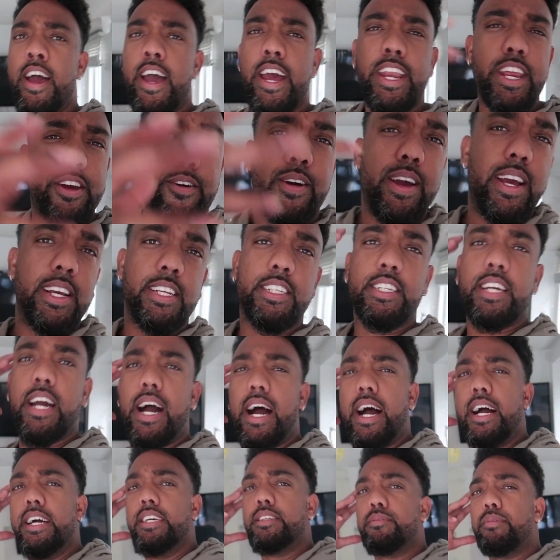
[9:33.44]
Anyways,
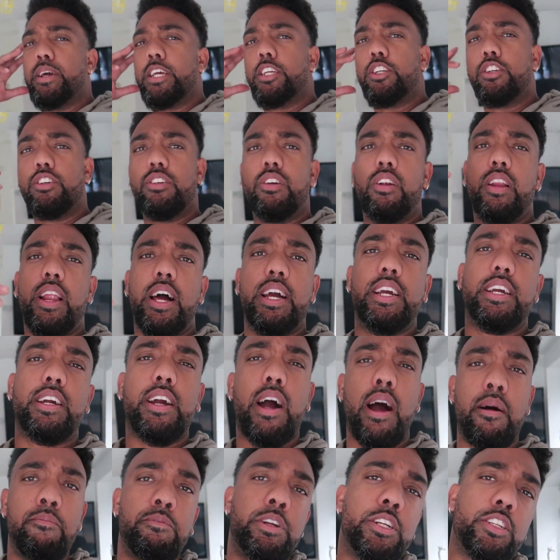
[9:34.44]
guys, make sure you like,
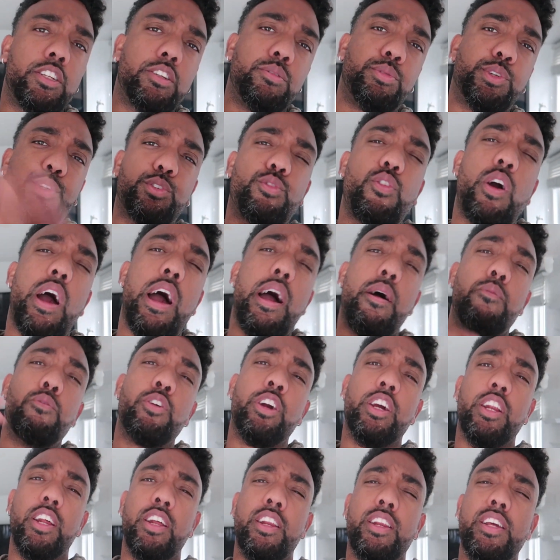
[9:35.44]
comment, subscribe.
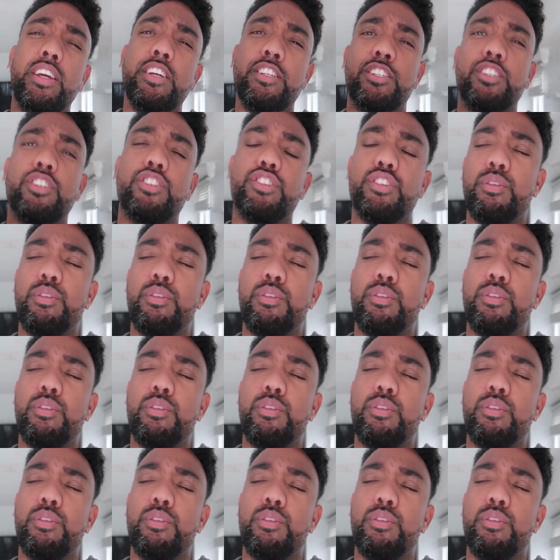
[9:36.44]
We're gonna need your